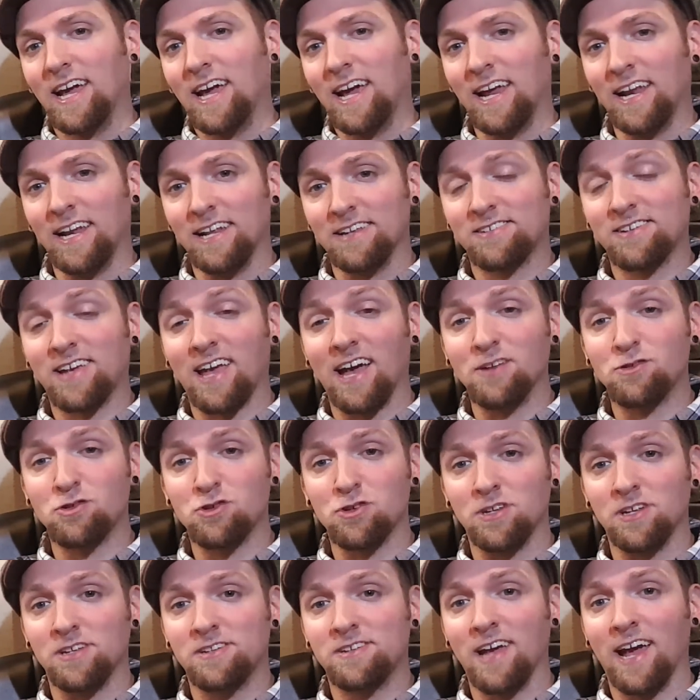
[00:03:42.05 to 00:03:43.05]
and it's
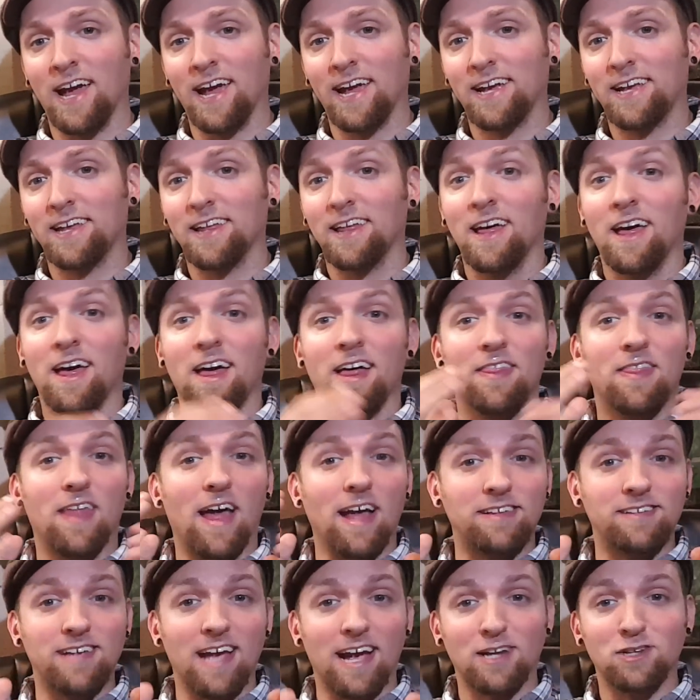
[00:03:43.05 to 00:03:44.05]
catching the tank,
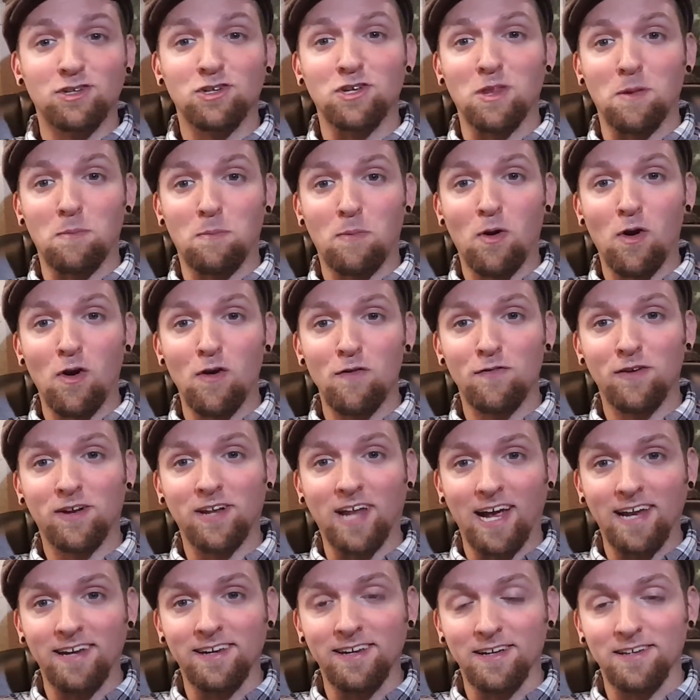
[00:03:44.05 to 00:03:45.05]
that's actually the perfect
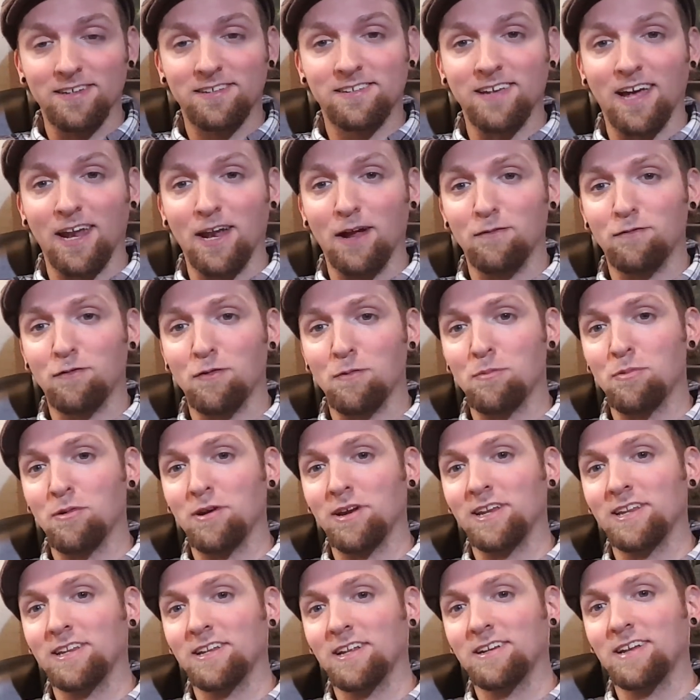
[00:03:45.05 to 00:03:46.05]
ideal setup for
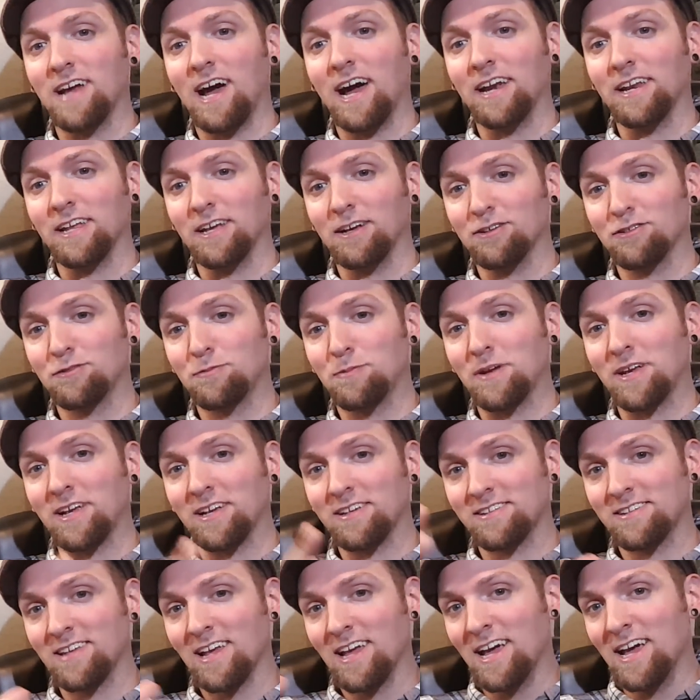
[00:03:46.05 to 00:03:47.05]
breeding the Danios,
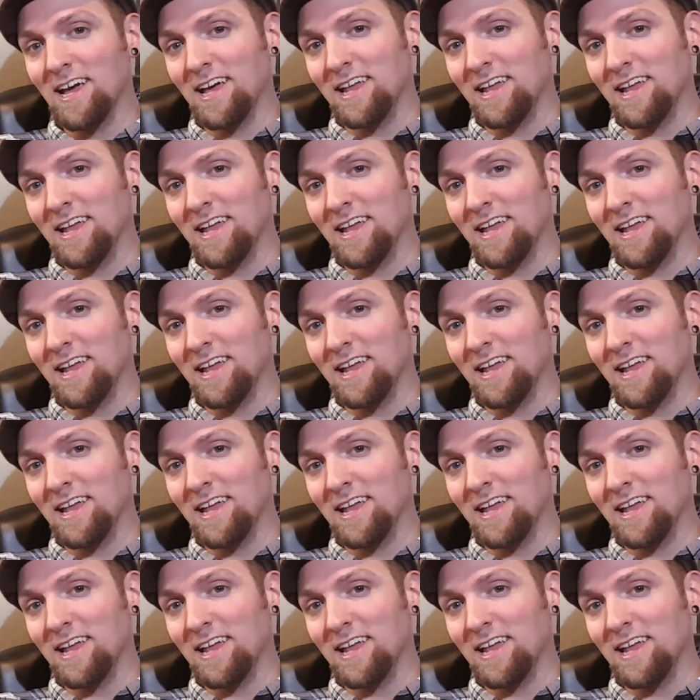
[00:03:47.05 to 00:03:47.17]
because